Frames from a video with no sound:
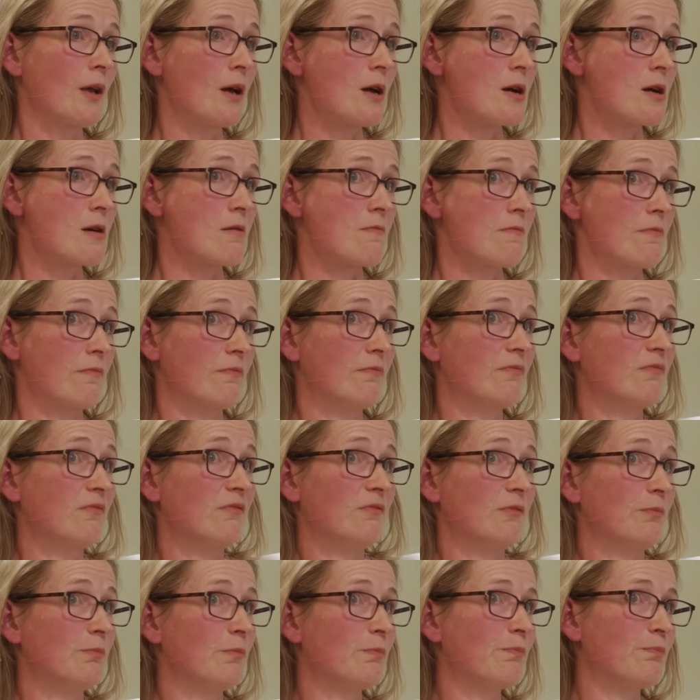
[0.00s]

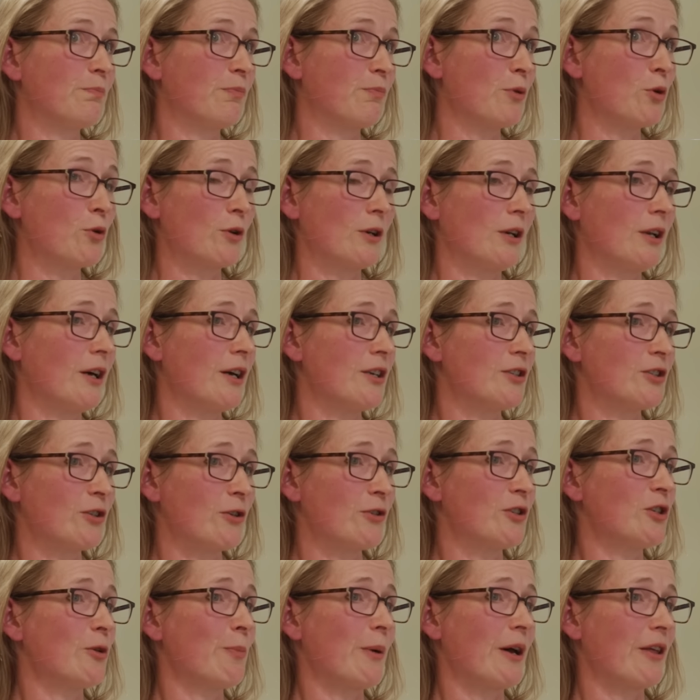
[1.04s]
um, borderline
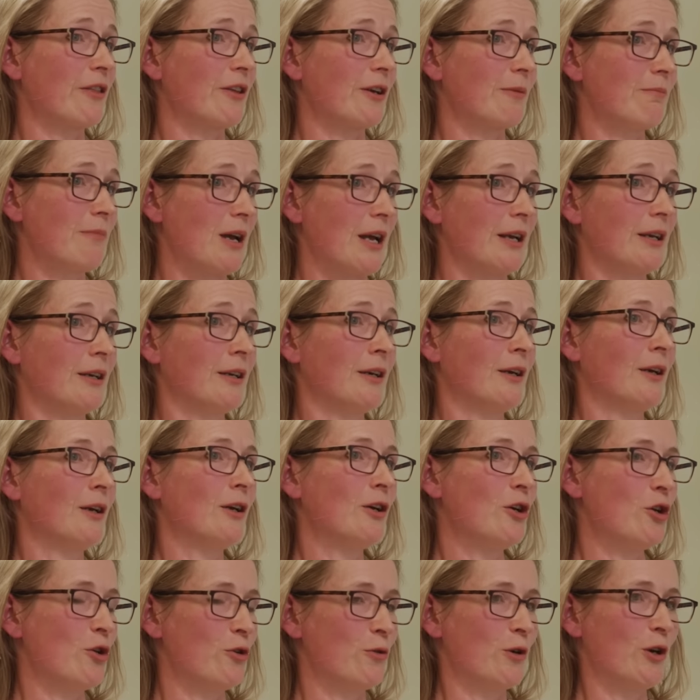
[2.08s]
sociopathic men
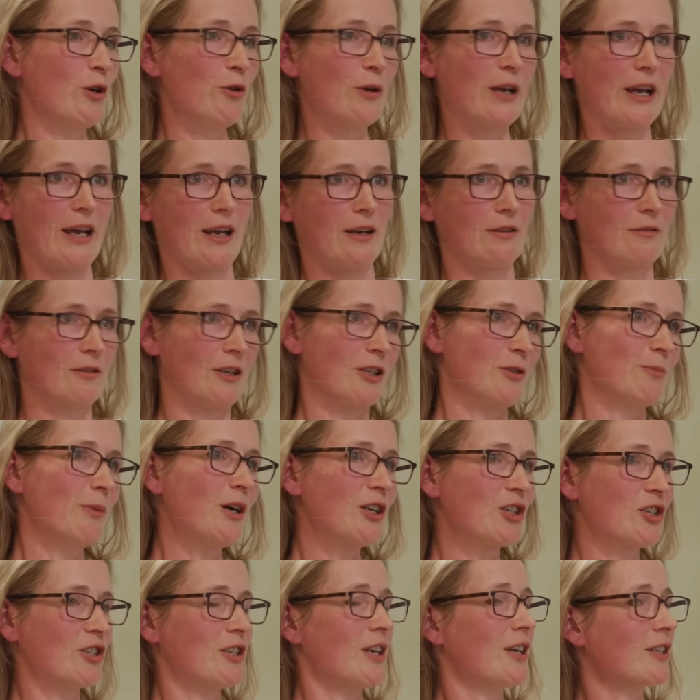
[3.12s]
who who get as
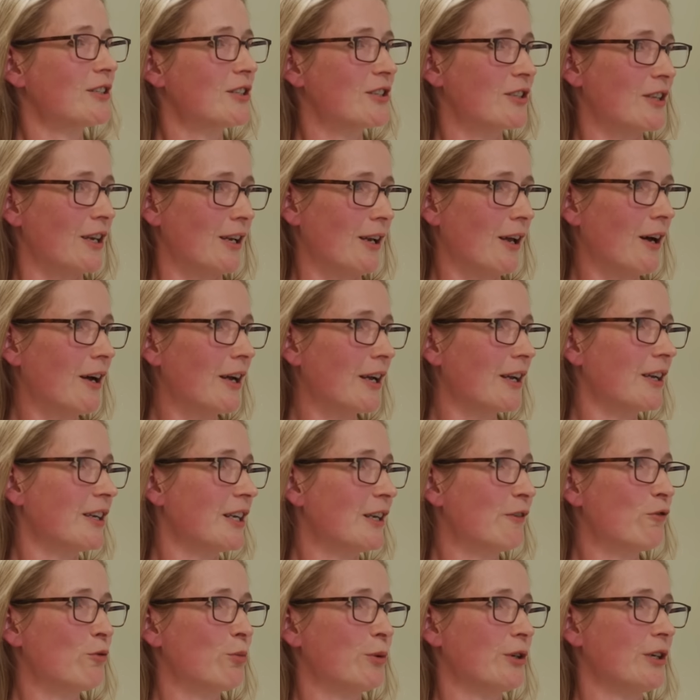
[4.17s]
much sex as they like
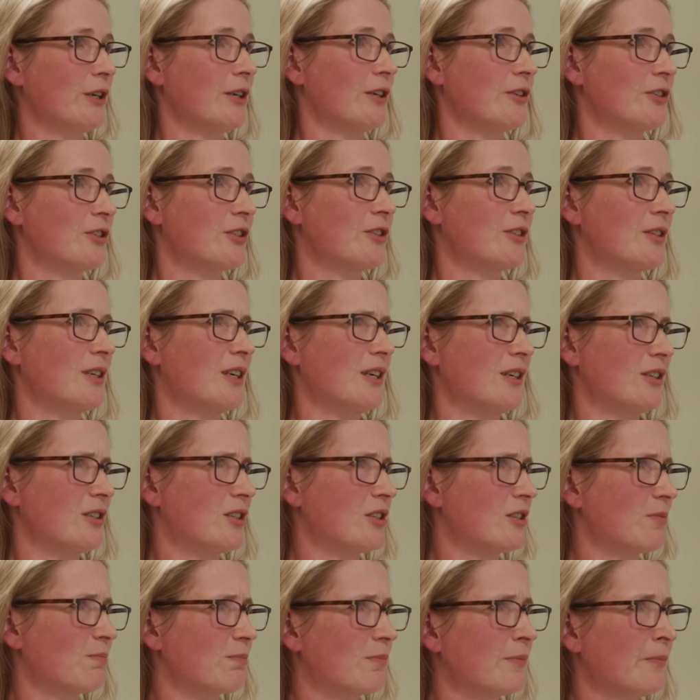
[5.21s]
and everybody else
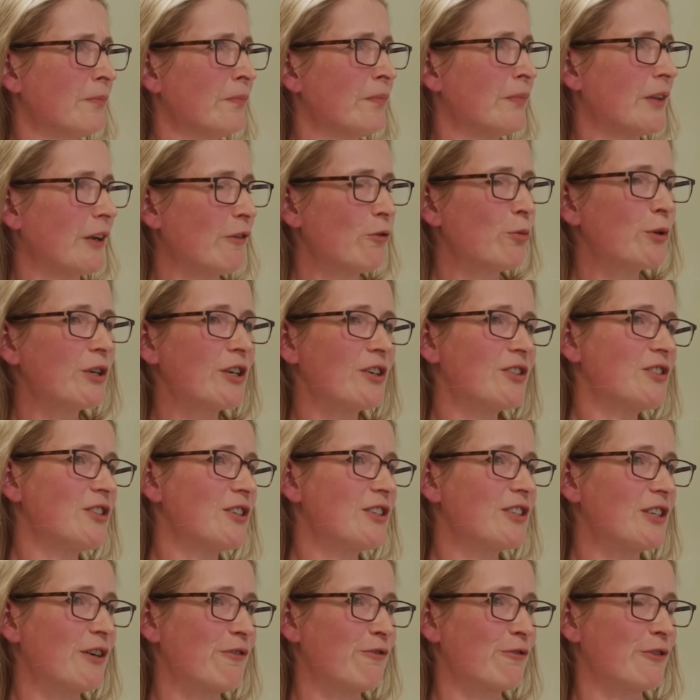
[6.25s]
is Everybody else
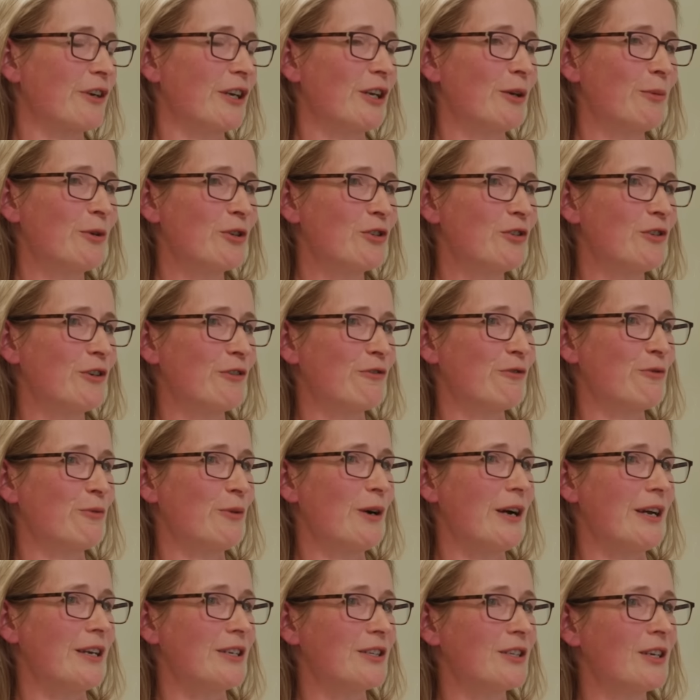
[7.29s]
is suffering in a bunch of different
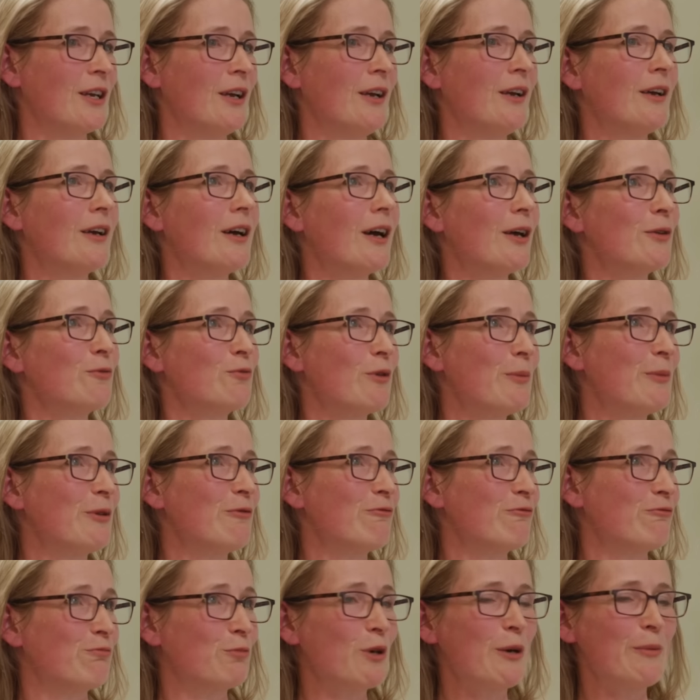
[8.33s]
ways, and
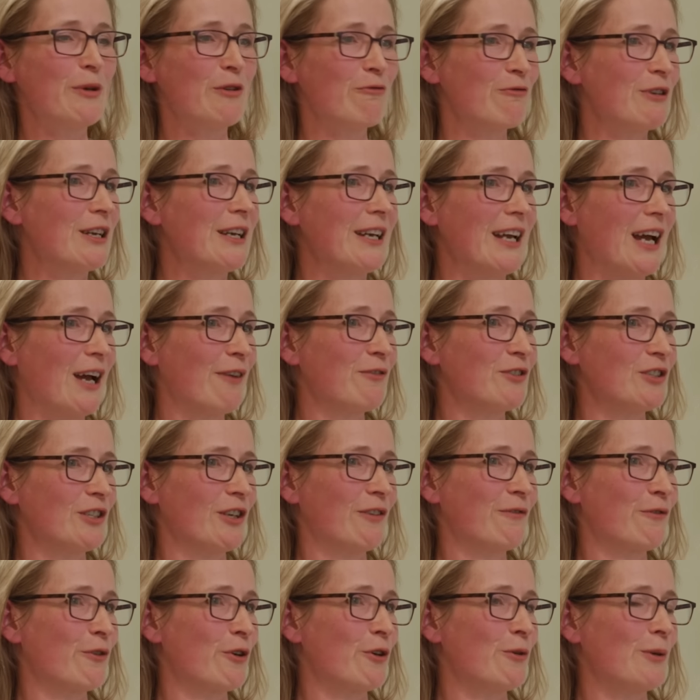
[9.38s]
women women really haven't
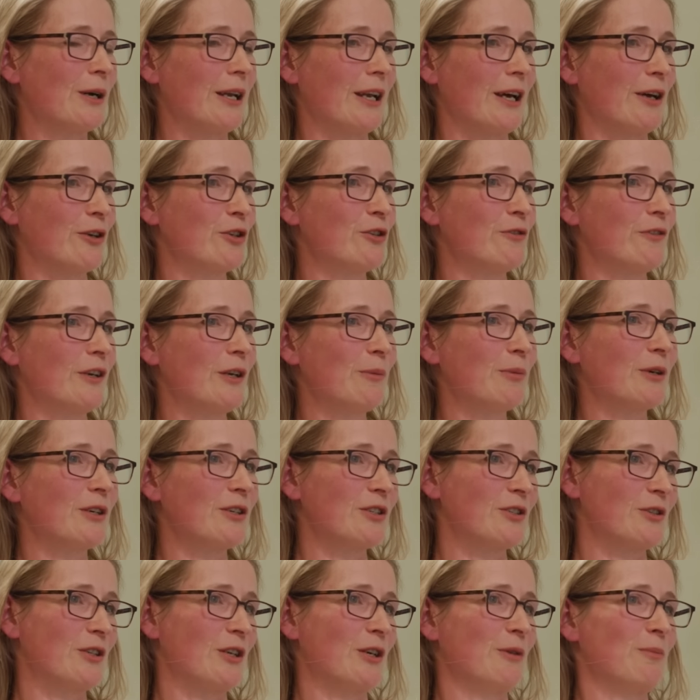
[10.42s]
done very well out of it
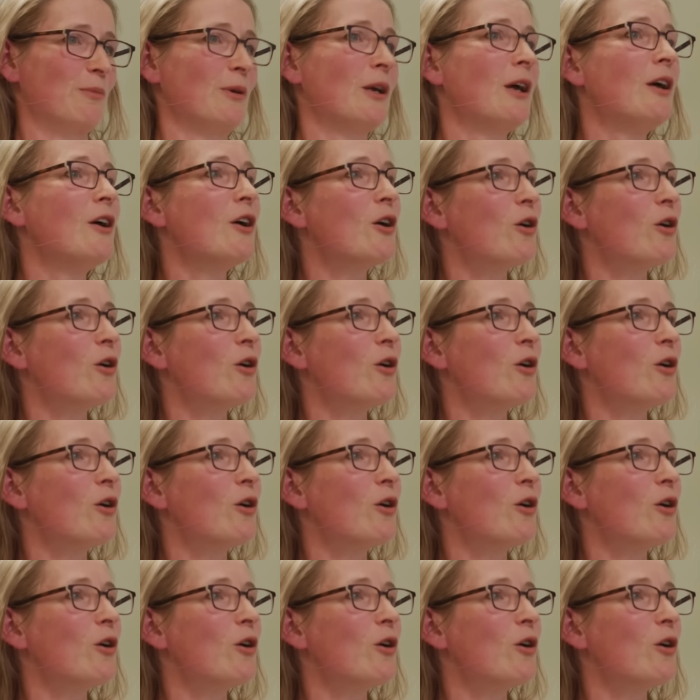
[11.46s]
because they